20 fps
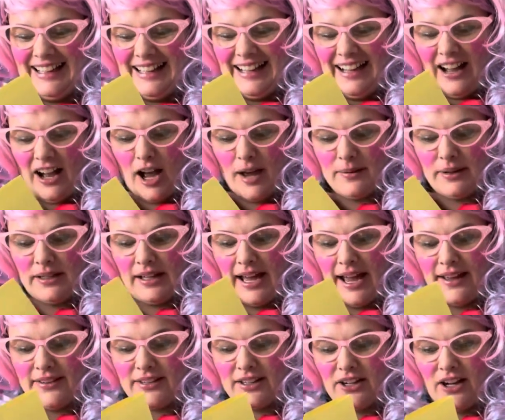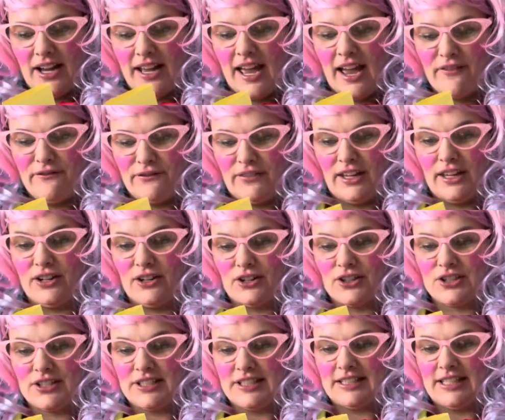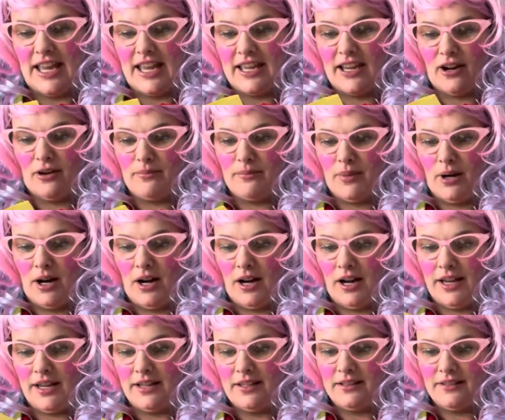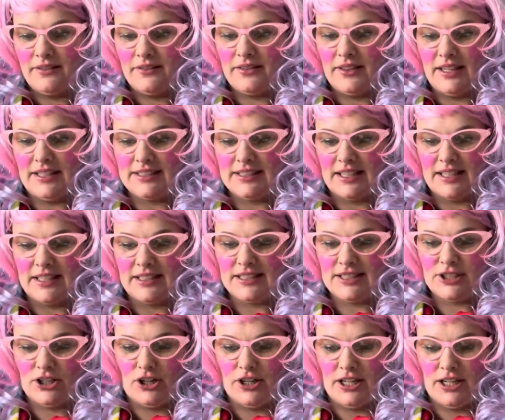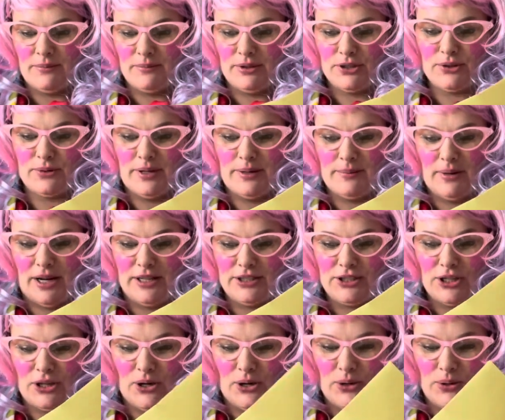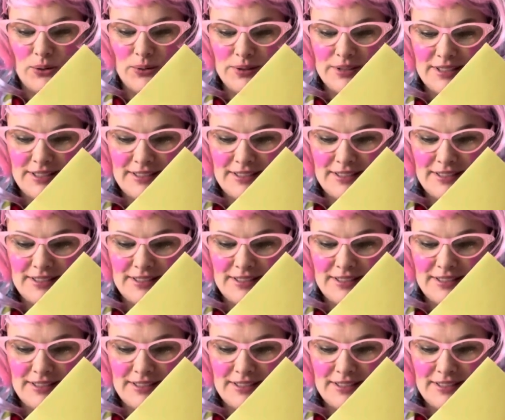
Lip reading: I'm glad that I have fingers to take out my things that get stuck in between my toes.